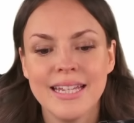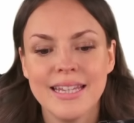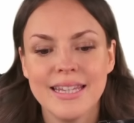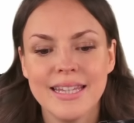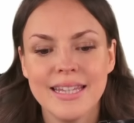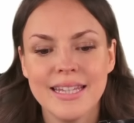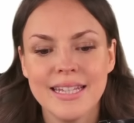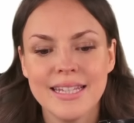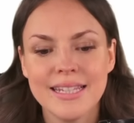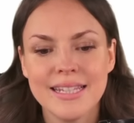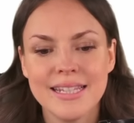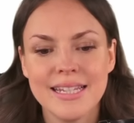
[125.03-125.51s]

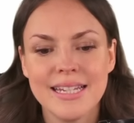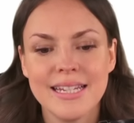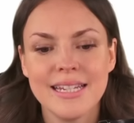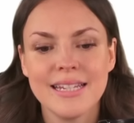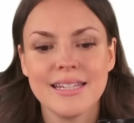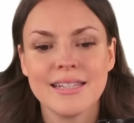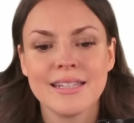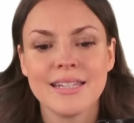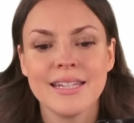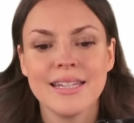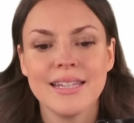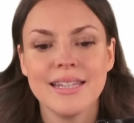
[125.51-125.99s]
This
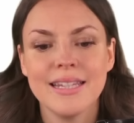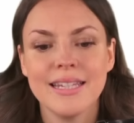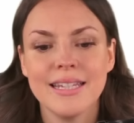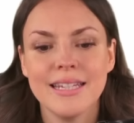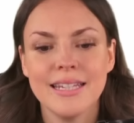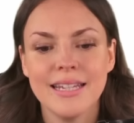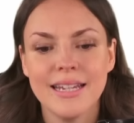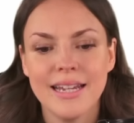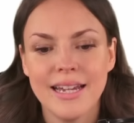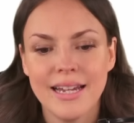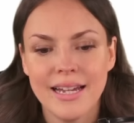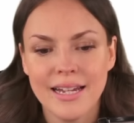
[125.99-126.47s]
is
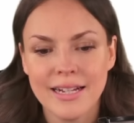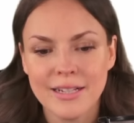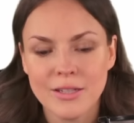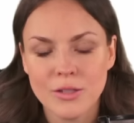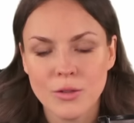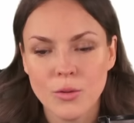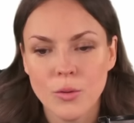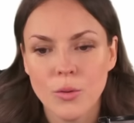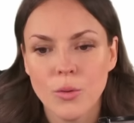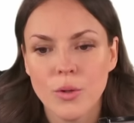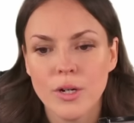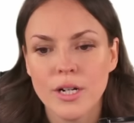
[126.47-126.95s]
the x
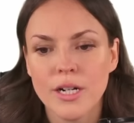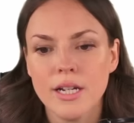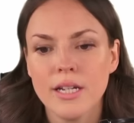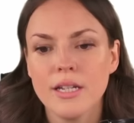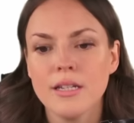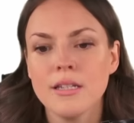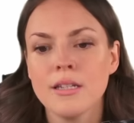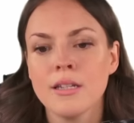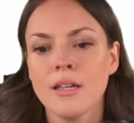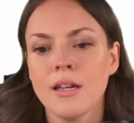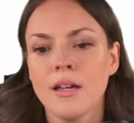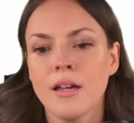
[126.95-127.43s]

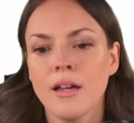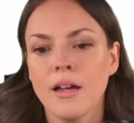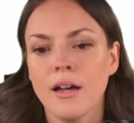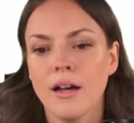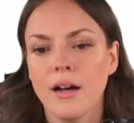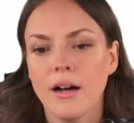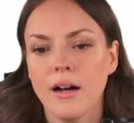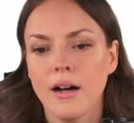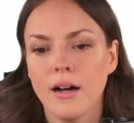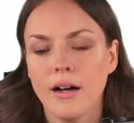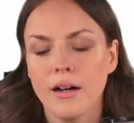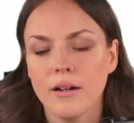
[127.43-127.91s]
coordinate
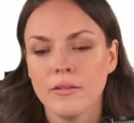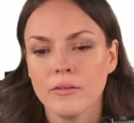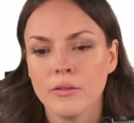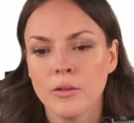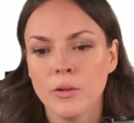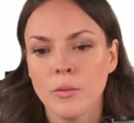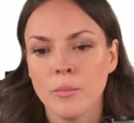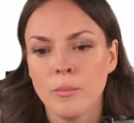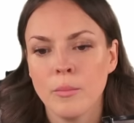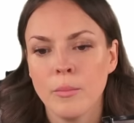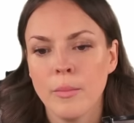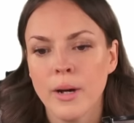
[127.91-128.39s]
of
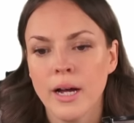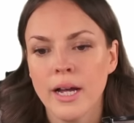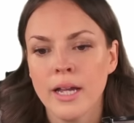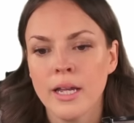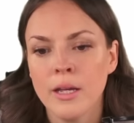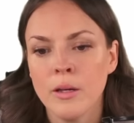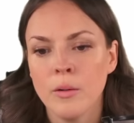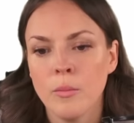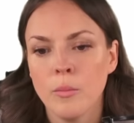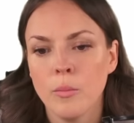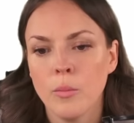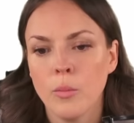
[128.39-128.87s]

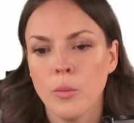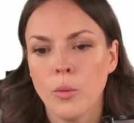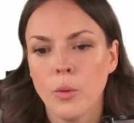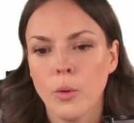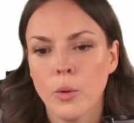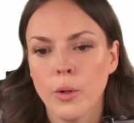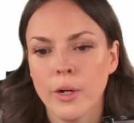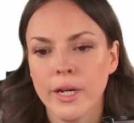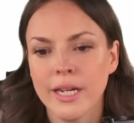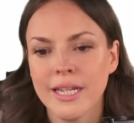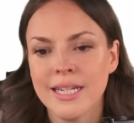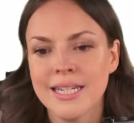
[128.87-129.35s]
my
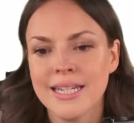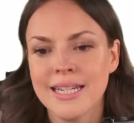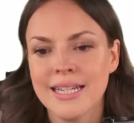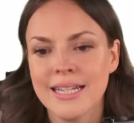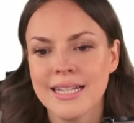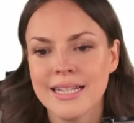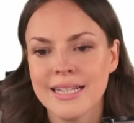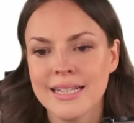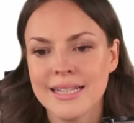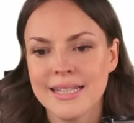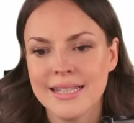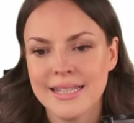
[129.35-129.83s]
point
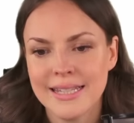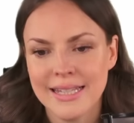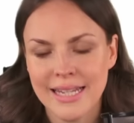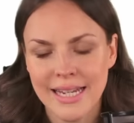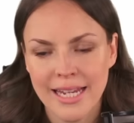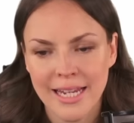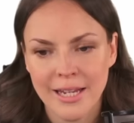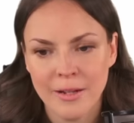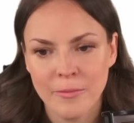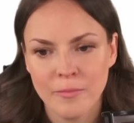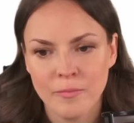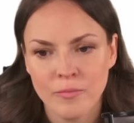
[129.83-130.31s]

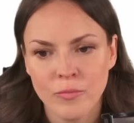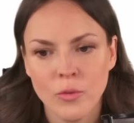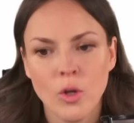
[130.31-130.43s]
C.